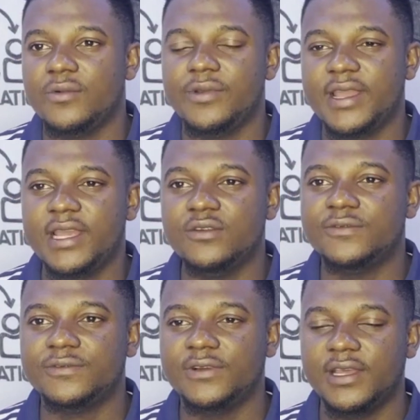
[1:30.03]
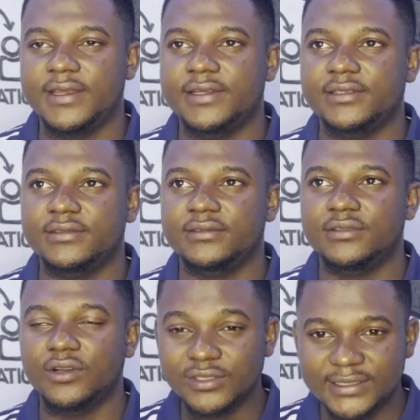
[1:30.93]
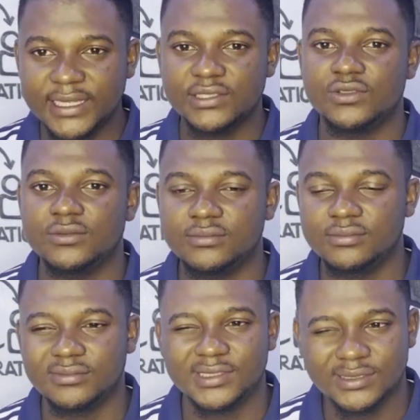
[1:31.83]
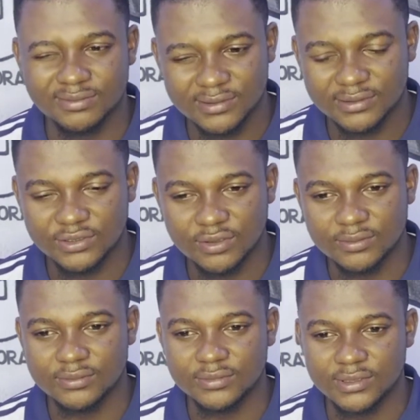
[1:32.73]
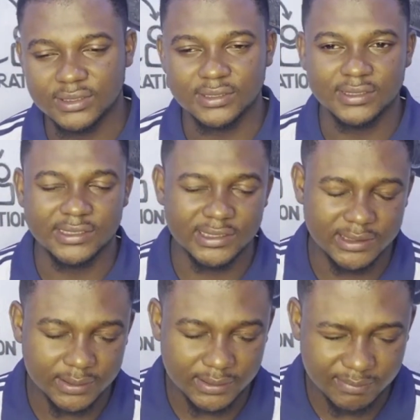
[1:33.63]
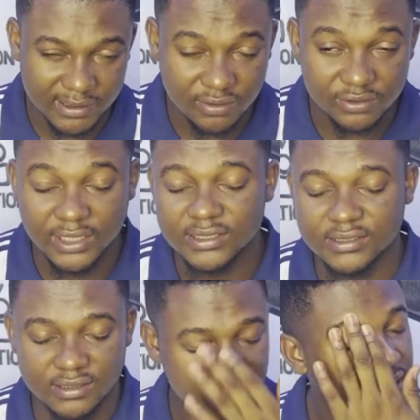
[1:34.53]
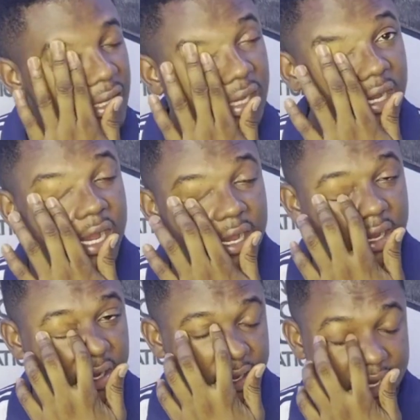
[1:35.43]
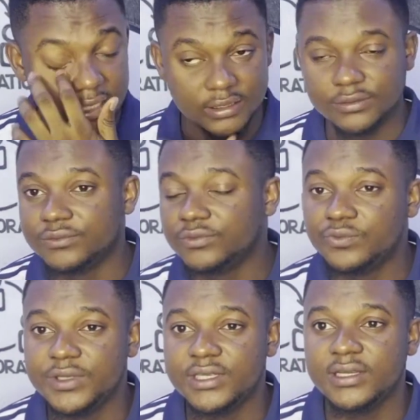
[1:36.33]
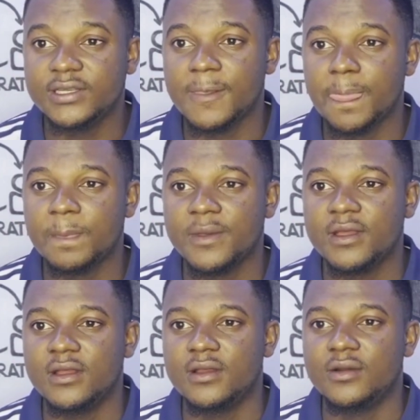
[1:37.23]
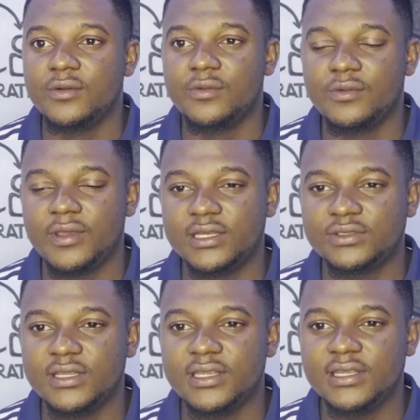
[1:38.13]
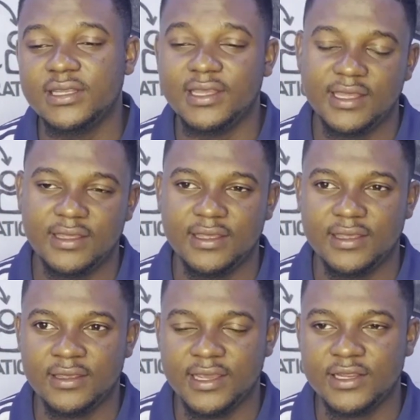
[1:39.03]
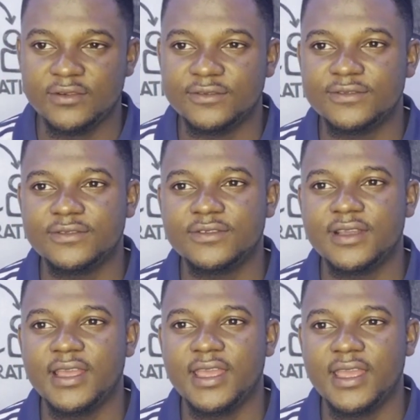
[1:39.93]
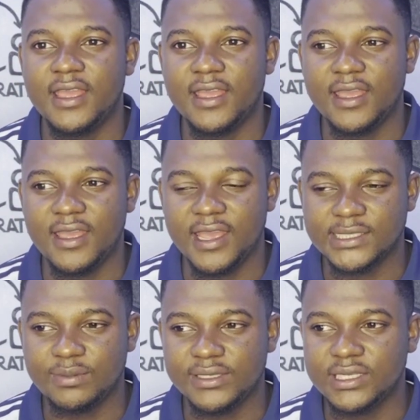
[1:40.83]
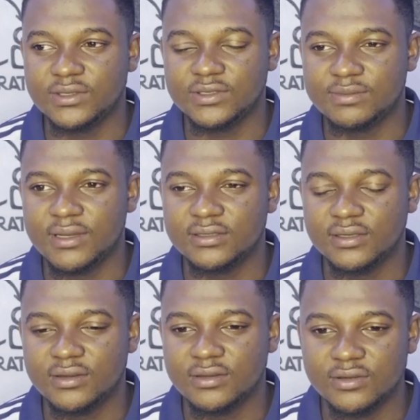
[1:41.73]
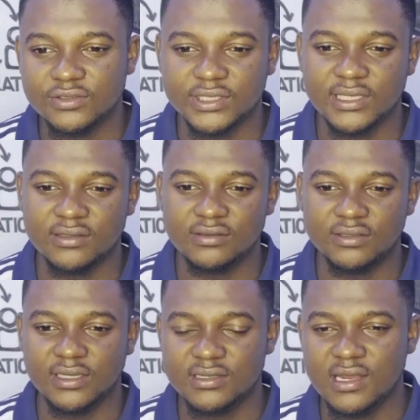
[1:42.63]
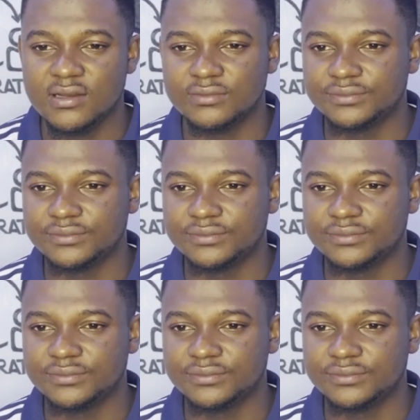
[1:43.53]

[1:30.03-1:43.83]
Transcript: kind of audited some smart contracts, and we actually kind of exploited some smart contracts and all that. Now